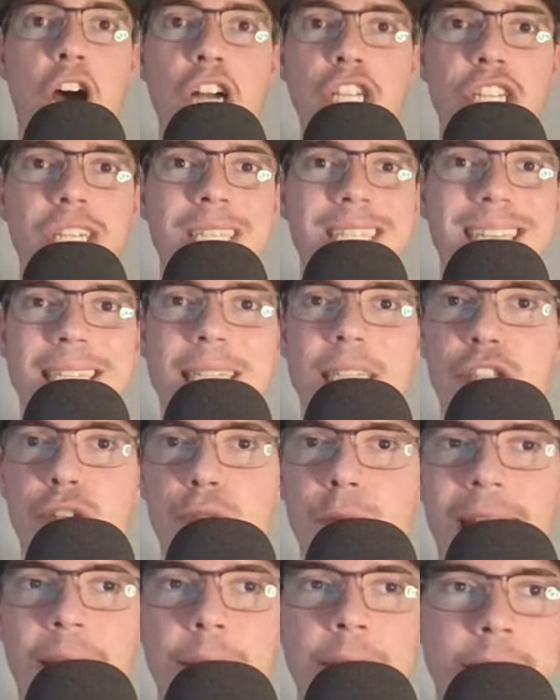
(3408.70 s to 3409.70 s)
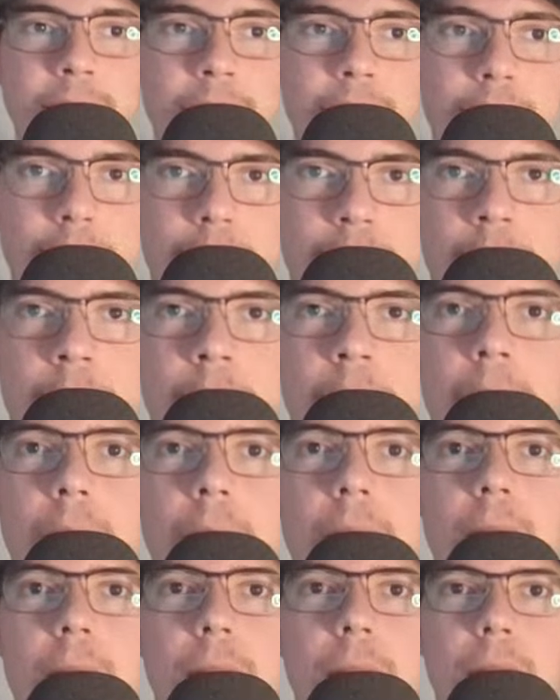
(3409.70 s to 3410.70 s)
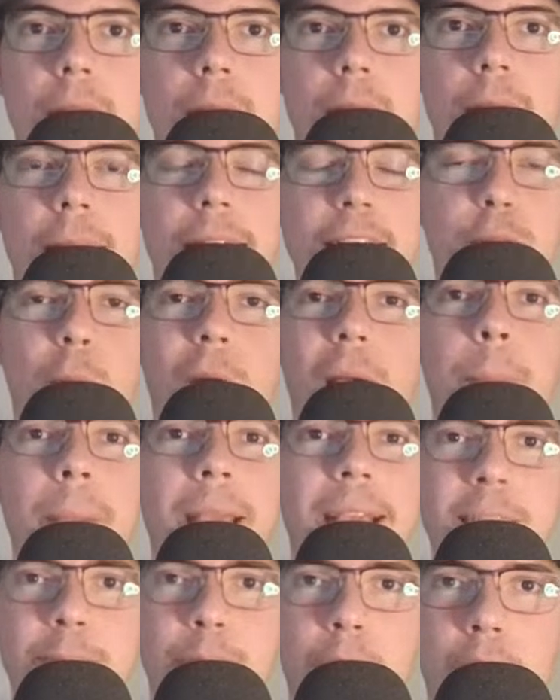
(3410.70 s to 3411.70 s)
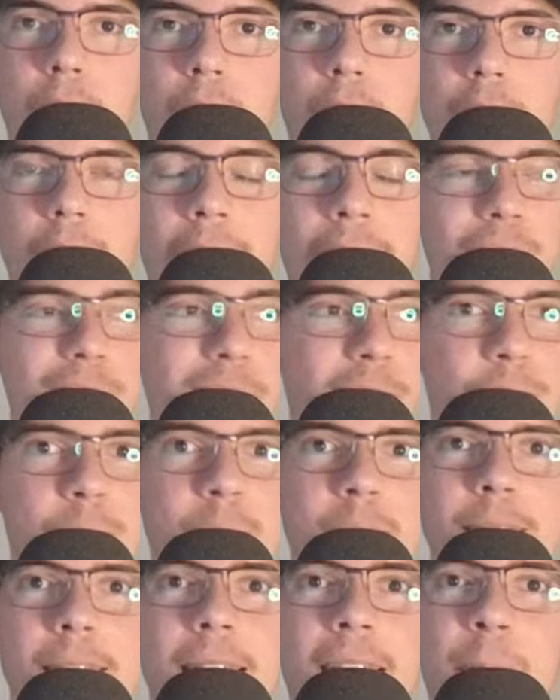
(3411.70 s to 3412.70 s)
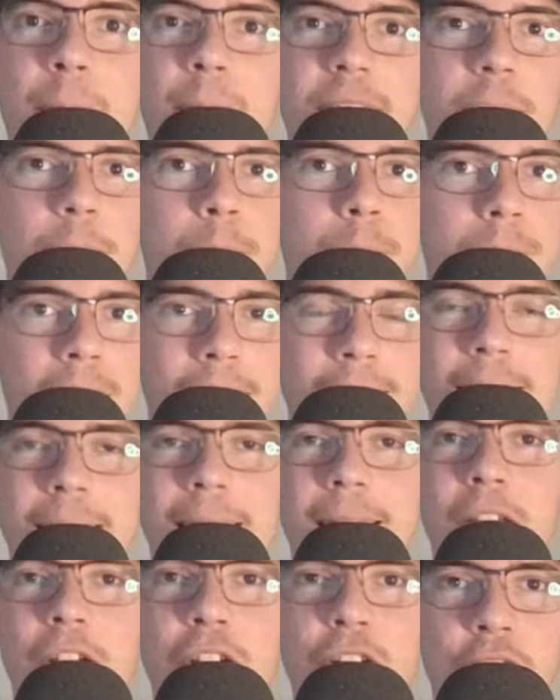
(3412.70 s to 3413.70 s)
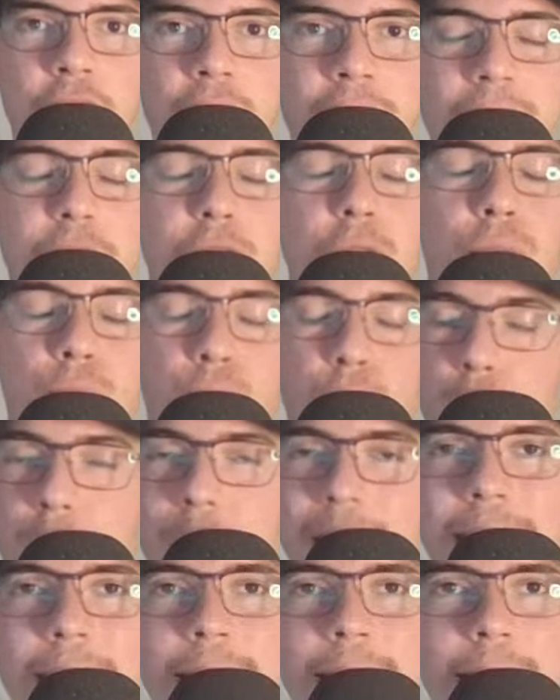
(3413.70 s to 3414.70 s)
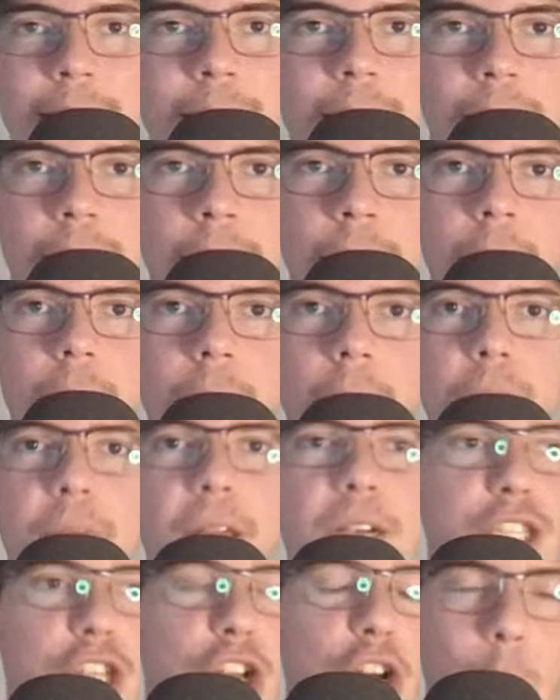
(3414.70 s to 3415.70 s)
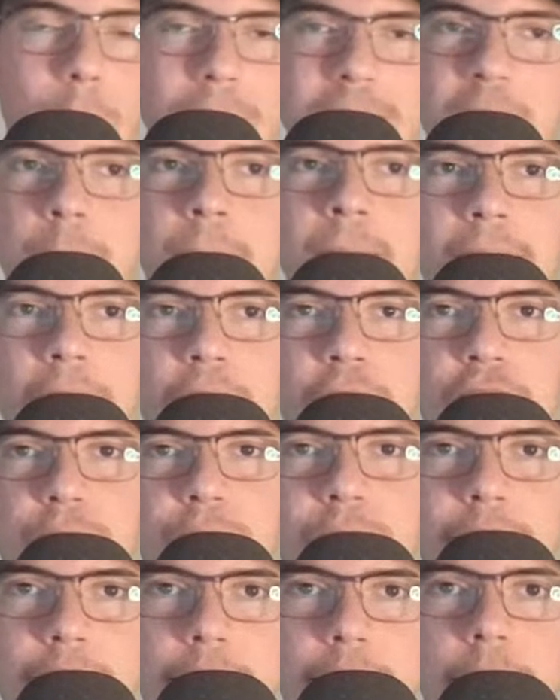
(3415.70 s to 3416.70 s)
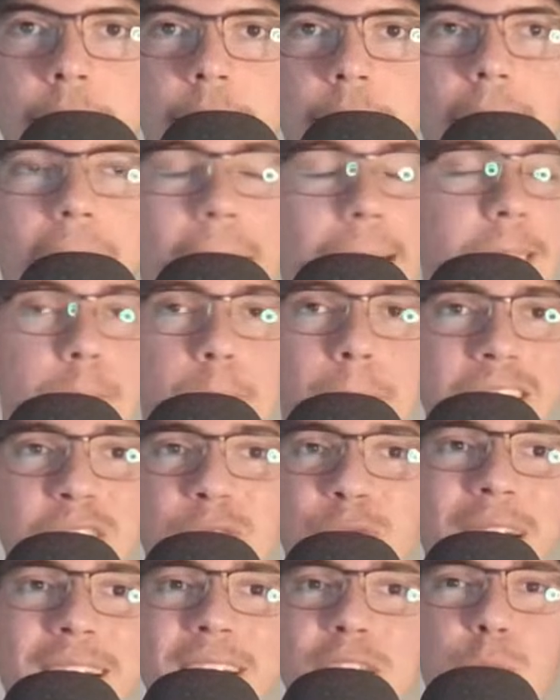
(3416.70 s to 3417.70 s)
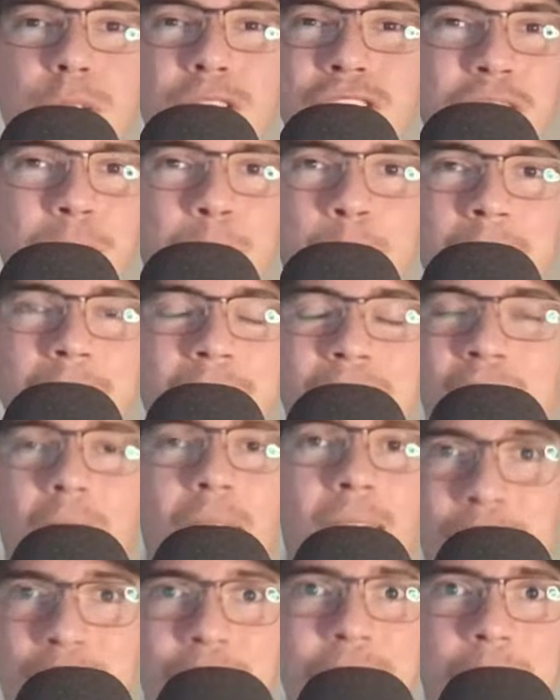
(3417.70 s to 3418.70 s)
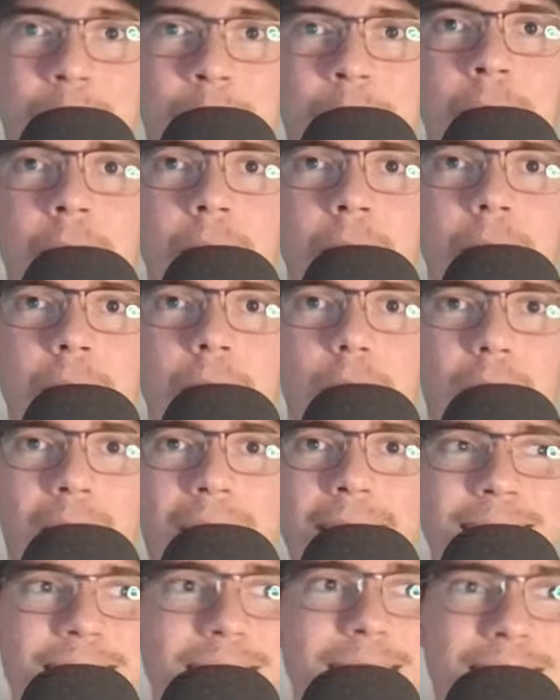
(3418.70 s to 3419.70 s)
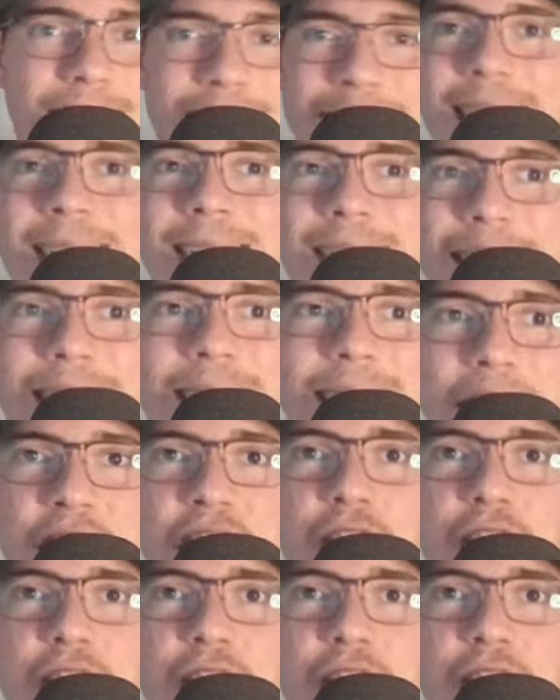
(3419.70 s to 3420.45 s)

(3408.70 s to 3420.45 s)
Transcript: 162 game season. That's why baseball, I love this game. It's a blessing and a curse. It's a grueling season. There's going to be injuries. As Mets fans, we should be accustomed, right, to seeing these